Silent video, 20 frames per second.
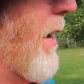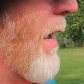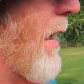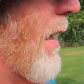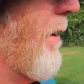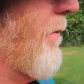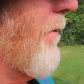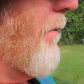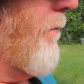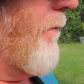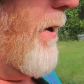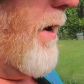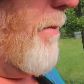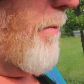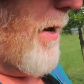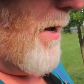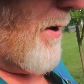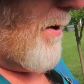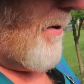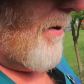I have a
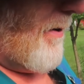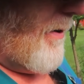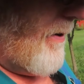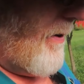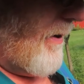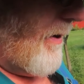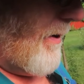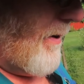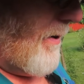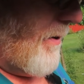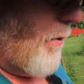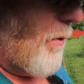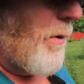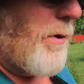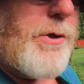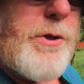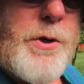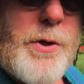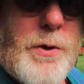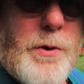female or
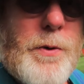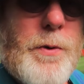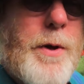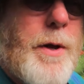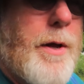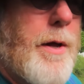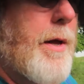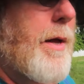two